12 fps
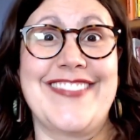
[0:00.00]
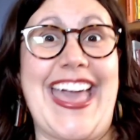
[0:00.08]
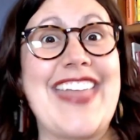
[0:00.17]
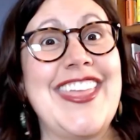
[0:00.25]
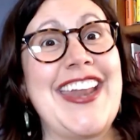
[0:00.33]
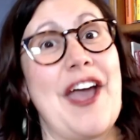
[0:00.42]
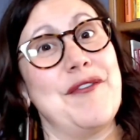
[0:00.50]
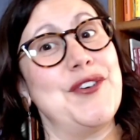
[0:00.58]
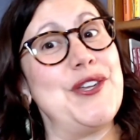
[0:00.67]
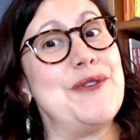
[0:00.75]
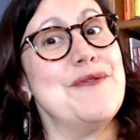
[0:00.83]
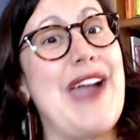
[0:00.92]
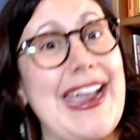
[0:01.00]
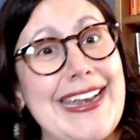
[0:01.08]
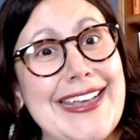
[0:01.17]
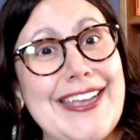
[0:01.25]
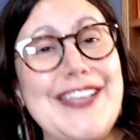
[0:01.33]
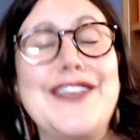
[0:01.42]
And then after you write
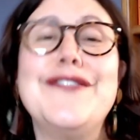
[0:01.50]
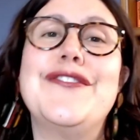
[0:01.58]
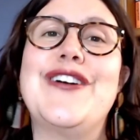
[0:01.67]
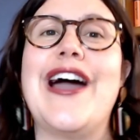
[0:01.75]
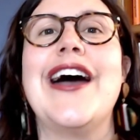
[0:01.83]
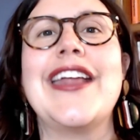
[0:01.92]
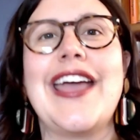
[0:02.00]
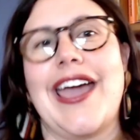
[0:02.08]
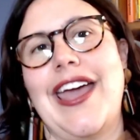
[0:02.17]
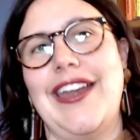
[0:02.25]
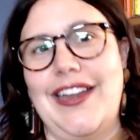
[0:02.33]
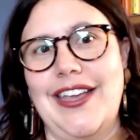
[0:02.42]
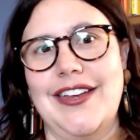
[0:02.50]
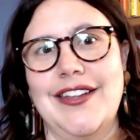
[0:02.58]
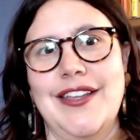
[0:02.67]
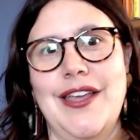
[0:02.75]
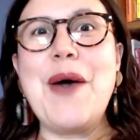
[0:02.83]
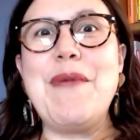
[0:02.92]
it, you've got to edit it.
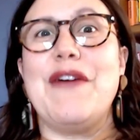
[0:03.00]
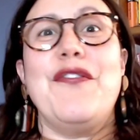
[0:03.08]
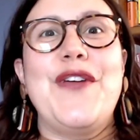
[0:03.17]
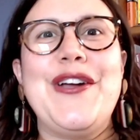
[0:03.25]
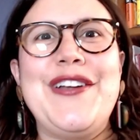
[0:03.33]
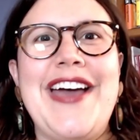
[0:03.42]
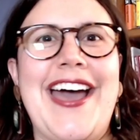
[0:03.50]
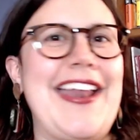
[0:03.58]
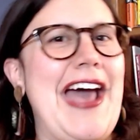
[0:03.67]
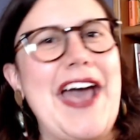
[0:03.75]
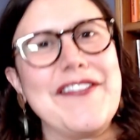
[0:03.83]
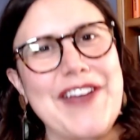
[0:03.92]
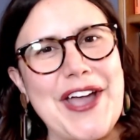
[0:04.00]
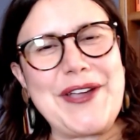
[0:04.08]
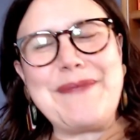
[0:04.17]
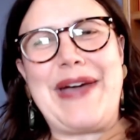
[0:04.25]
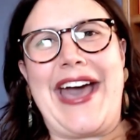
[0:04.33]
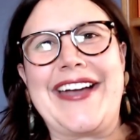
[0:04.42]
But fear not, I've got
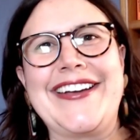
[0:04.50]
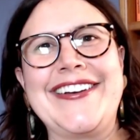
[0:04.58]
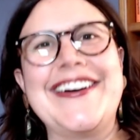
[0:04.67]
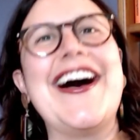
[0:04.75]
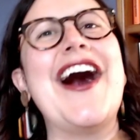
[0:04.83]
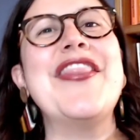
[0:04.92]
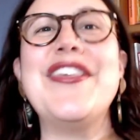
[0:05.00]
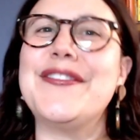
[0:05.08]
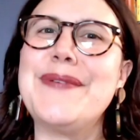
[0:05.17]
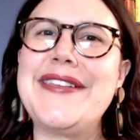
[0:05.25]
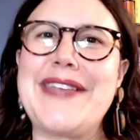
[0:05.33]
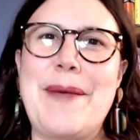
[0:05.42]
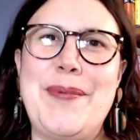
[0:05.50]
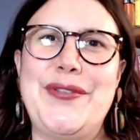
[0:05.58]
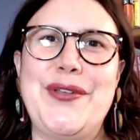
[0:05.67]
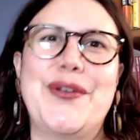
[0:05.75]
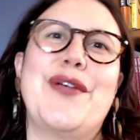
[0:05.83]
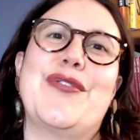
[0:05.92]
your back. On this week's
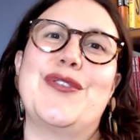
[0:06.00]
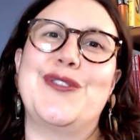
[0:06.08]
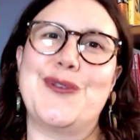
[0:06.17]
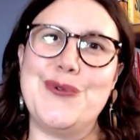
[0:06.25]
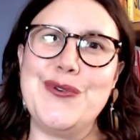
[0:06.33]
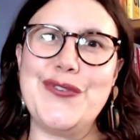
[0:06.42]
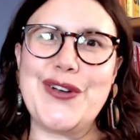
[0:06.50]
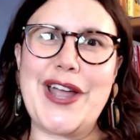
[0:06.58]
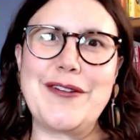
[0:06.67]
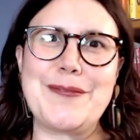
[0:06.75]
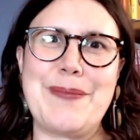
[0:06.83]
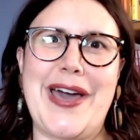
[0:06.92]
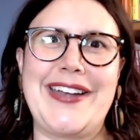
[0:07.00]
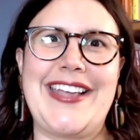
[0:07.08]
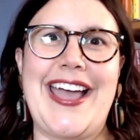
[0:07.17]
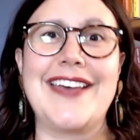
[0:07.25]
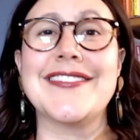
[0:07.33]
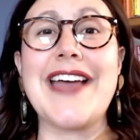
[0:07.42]
episode of the School for Writers
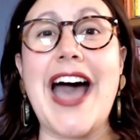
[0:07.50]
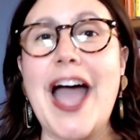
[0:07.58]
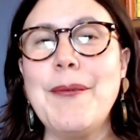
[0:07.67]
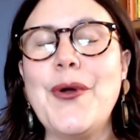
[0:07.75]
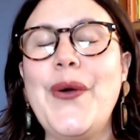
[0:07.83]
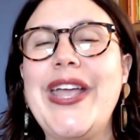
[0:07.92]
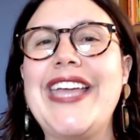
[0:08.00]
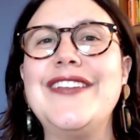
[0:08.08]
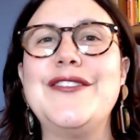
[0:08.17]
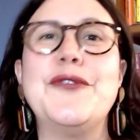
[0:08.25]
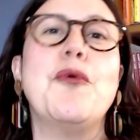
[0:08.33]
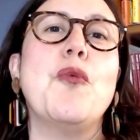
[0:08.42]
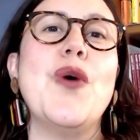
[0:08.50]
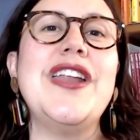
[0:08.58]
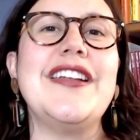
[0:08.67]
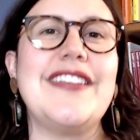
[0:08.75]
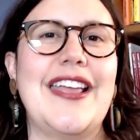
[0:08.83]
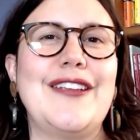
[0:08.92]
podcast, I'm going into what
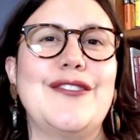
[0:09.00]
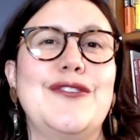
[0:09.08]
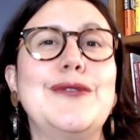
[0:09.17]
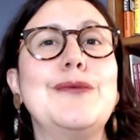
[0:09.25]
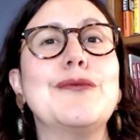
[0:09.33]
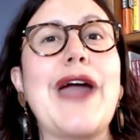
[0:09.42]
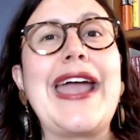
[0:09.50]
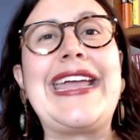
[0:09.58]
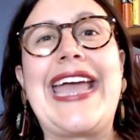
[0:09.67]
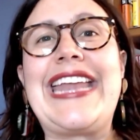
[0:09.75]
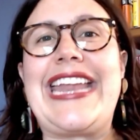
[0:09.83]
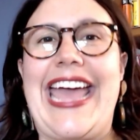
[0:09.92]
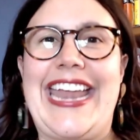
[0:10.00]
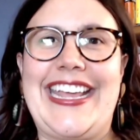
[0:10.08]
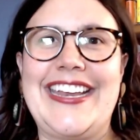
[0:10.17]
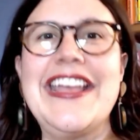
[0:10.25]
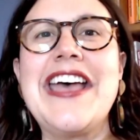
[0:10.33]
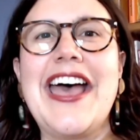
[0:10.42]
it takes to write and
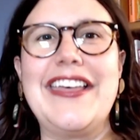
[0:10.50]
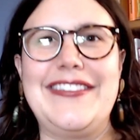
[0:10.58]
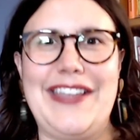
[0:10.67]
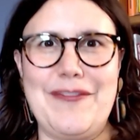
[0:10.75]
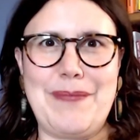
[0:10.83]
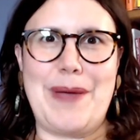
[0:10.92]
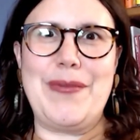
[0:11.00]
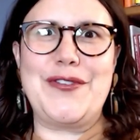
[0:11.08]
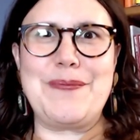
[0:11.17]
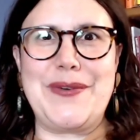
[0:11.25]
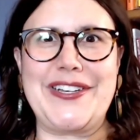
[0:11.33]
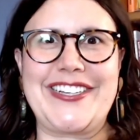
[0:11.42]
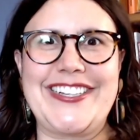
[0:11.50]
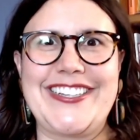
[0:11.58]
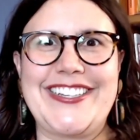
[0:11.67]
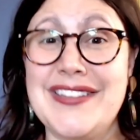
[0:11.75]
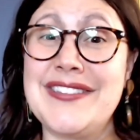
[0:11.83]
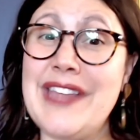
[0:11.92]
edit a self-published book.
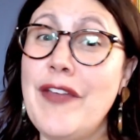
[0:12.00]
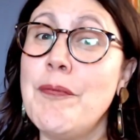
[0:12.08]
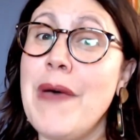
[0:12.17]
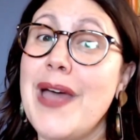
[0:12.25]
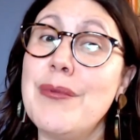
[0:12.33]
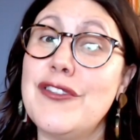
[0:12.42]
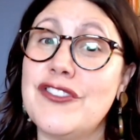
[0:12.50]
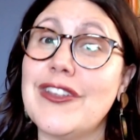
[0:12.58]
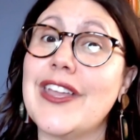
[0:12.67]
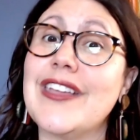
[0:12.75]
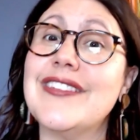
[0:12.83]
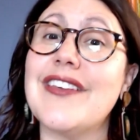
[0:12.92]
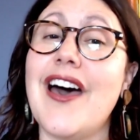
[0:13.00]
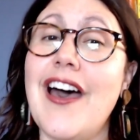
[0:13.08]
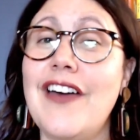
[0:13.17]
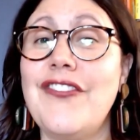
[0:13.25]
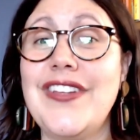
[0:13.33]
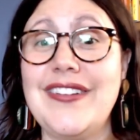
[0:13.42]
Self-publishing is
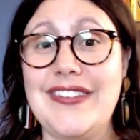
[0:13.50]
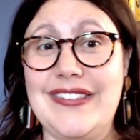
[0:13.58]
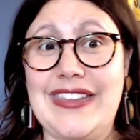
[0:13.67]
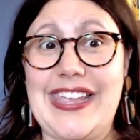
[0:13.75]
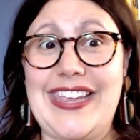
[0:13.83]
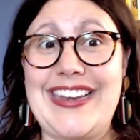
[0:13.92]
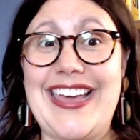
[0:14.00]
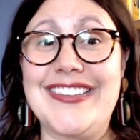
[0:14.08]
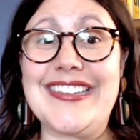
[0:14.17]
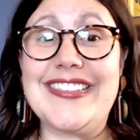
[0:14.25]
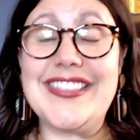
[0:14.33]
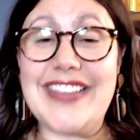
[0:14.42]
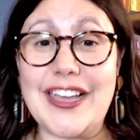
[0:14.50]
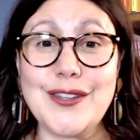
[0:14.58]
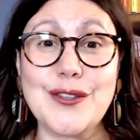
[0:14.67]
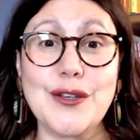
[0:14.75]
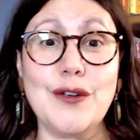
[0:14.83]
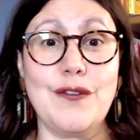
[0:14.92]
often seen as a
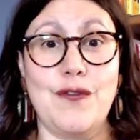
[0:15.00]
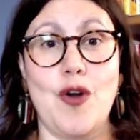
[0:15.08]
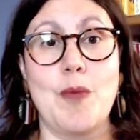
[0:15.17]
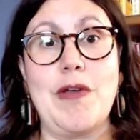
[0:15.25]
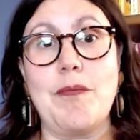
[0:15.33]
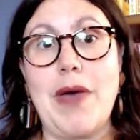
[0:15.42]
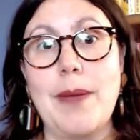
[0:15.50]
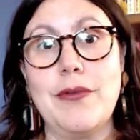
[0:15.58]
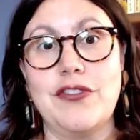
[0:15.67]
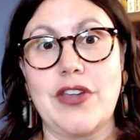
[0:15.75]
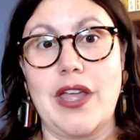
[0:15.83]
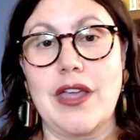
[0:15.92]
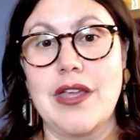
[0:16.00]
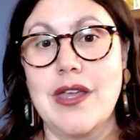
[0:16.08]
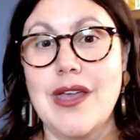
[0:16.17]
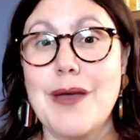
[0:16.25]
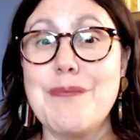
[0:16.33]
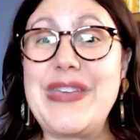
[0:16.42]
lesser form of publishing
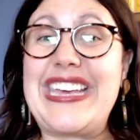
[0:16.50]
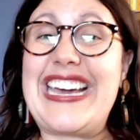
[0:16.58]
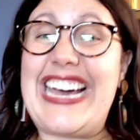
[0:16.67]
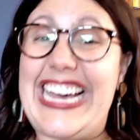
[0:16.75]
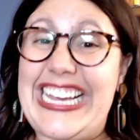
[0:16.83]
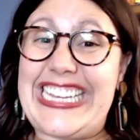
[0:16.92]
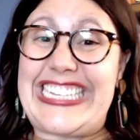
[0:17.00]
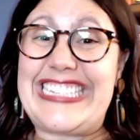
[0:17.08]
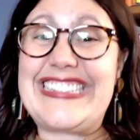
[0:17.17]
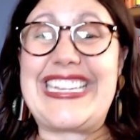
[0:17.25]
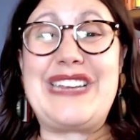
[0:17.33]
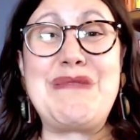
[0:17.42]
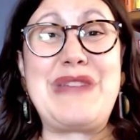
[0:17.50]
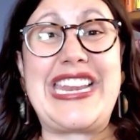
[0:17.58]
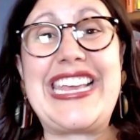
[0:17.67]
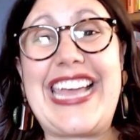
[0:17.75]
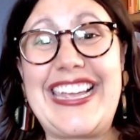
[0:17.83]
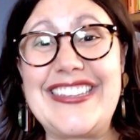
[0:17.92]
because in many
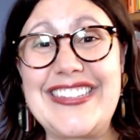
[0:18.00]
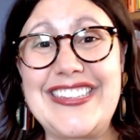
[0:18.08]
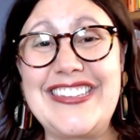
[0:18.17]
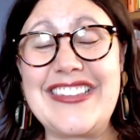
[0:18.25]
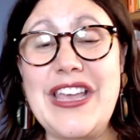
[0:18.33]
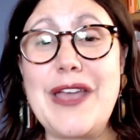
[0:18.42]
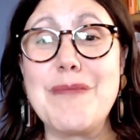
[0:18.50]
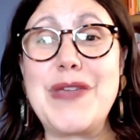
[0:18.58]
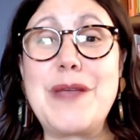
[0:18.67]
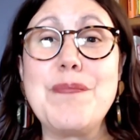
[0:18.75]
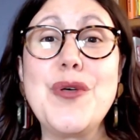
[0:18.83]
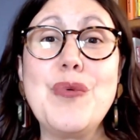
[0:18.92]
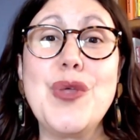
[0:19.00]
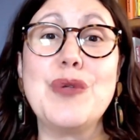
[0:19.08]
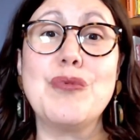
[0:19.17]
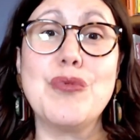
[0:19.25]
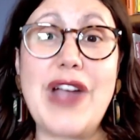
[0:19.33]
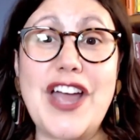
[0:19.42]
cases, people will
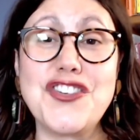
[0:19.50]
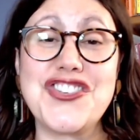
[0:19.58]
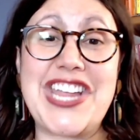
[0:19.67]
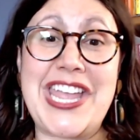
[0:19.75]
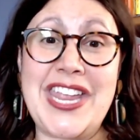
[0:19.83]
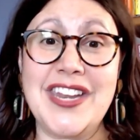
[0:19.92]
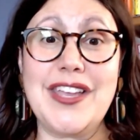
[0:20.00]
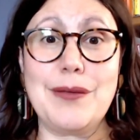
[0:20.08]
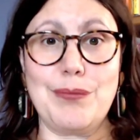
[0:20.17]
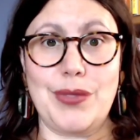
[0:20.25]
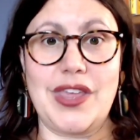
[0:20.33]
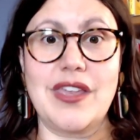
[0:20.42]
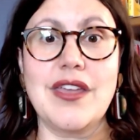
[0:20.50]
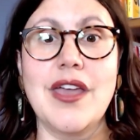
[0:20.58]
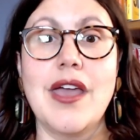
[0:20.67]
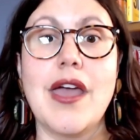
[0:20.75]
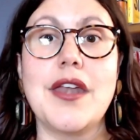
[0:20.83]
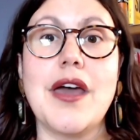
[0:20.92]
rush incomplete
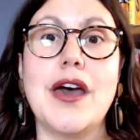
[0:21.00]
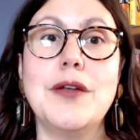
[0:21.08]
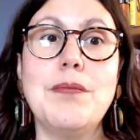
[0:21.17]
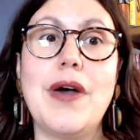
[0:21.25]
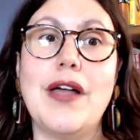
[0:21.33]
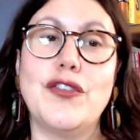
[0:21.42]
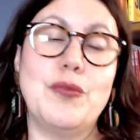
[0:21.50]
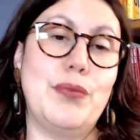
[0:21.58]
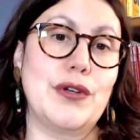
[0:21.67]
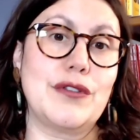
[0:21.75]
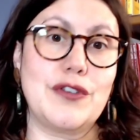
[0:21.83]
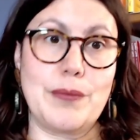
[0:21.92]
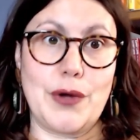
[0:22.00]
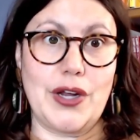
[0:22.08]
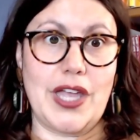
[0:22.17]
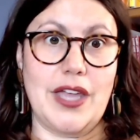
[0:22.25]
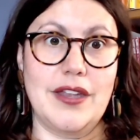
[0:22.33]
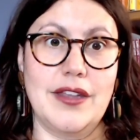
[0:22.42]
and unpolished books to
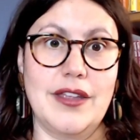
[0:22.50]
market.